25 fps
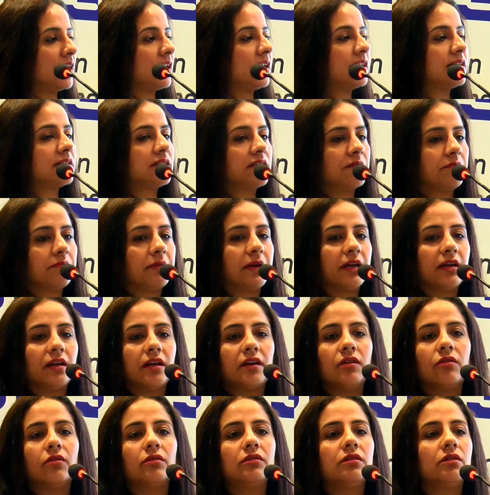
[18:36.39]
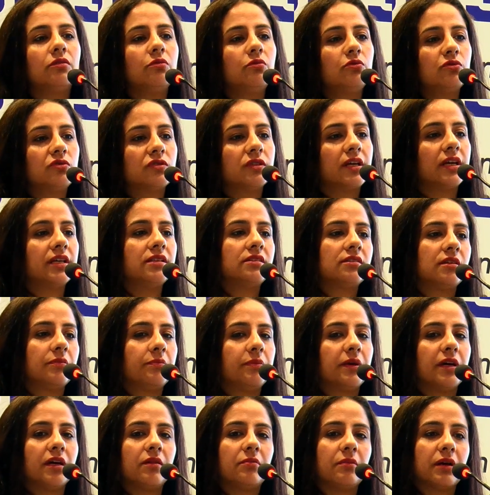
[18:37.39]
It is dependent on the oocytes
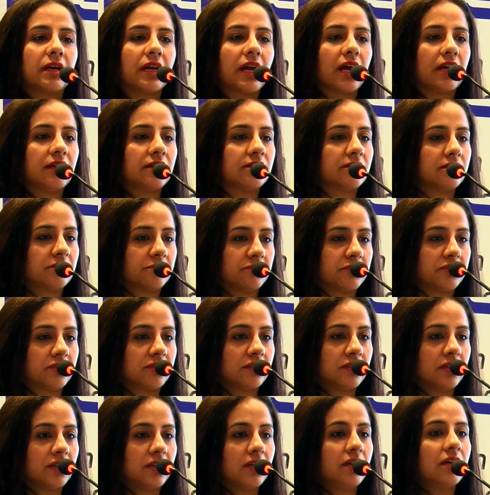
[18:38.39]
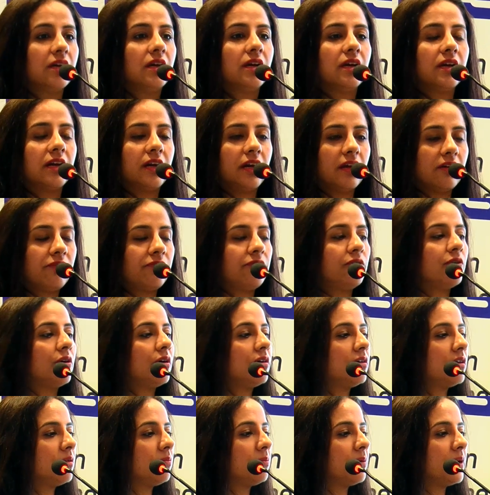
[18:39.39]
repair mechanisms. If
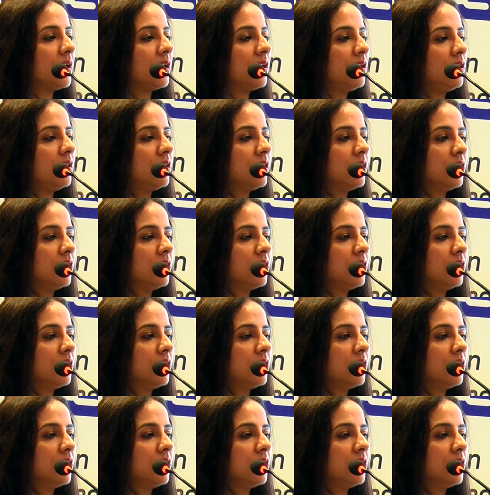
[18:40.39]
not repaired,